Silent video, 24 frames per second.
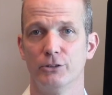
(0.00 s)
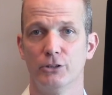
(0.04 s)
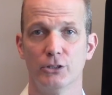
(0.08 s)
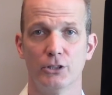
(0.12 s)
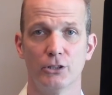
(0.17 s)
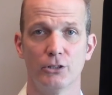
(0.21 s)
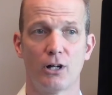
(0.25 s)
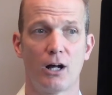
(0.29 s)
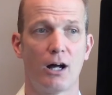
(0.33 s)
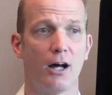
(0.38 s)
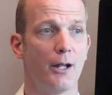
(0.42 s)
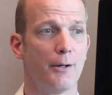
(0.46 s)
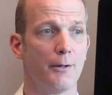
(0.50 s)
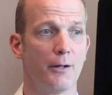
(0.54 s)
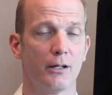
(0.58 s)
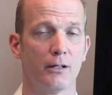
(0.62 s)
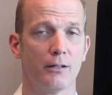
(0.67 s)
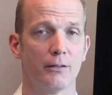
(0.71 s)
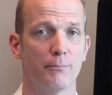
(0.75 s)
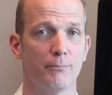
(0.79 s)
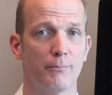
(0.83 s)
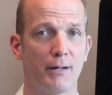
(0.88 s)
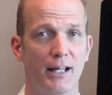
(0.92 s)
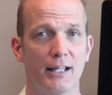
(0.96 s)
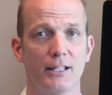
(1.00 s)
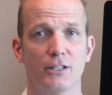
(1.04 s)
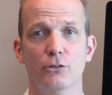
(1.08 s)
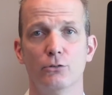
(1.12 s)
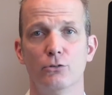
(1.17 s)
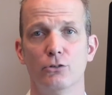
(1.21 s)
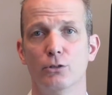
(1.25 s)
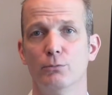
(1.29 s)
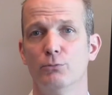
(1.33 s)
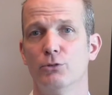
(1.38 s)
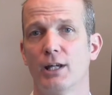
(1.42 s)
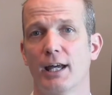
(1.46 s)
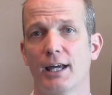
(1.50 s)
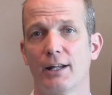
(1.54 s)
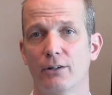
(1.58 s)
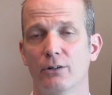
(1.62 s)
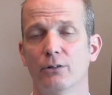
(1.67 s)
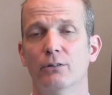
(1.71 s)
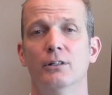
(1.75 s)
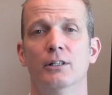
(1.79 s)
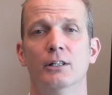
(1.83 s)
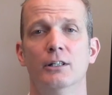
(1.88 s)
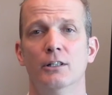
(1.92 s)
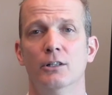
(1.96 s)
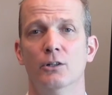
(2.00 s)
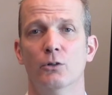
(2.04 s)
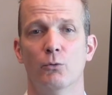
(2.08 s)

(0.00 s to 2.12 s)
You're on my YouTube channel